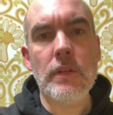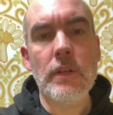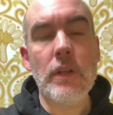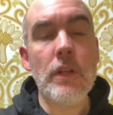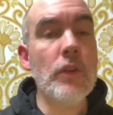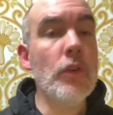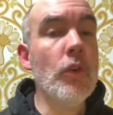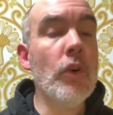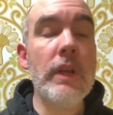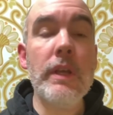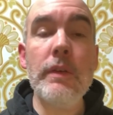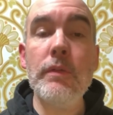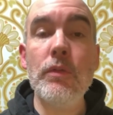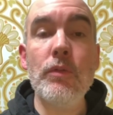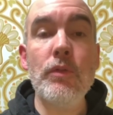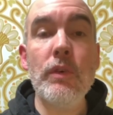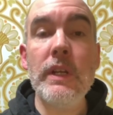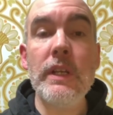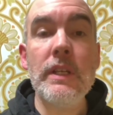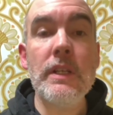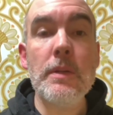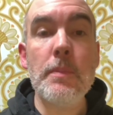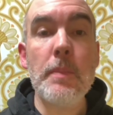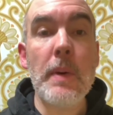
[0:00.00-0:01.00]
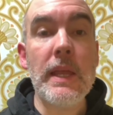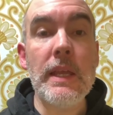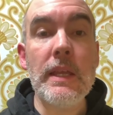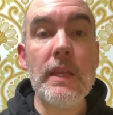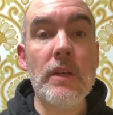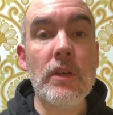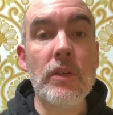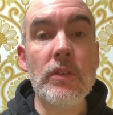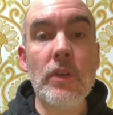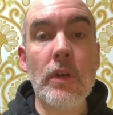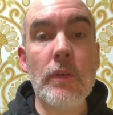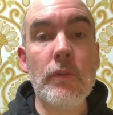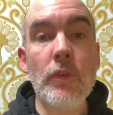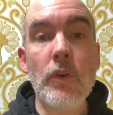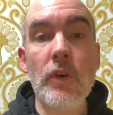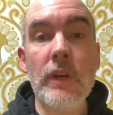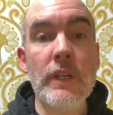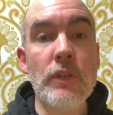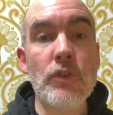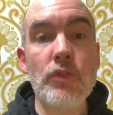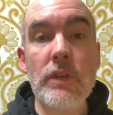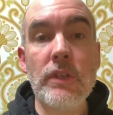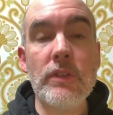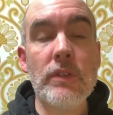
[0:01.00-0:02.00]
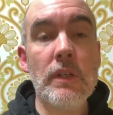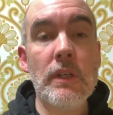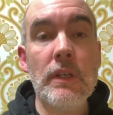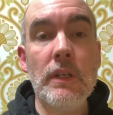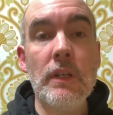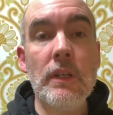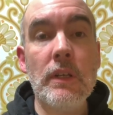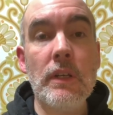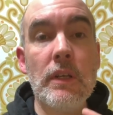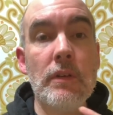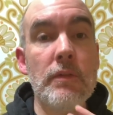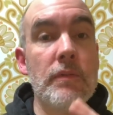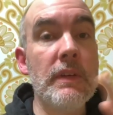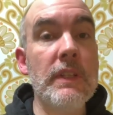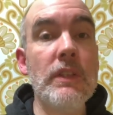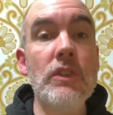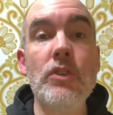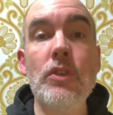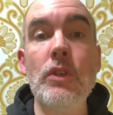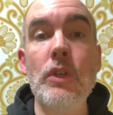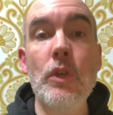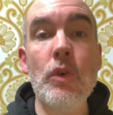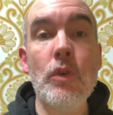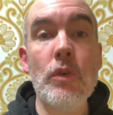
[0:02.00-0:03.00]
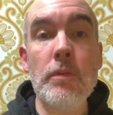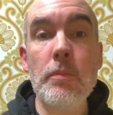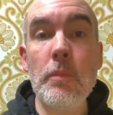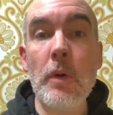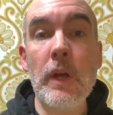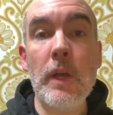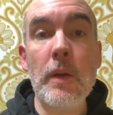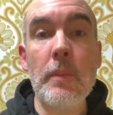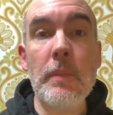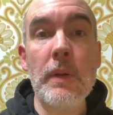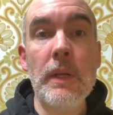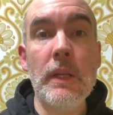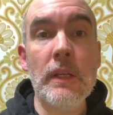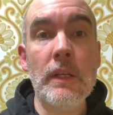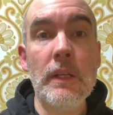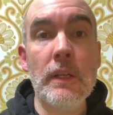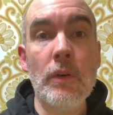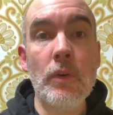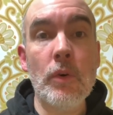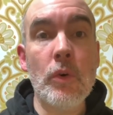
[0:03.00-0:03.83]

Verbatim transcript: Uh, not even really a debate because I'm not interested in convincing you of my opinion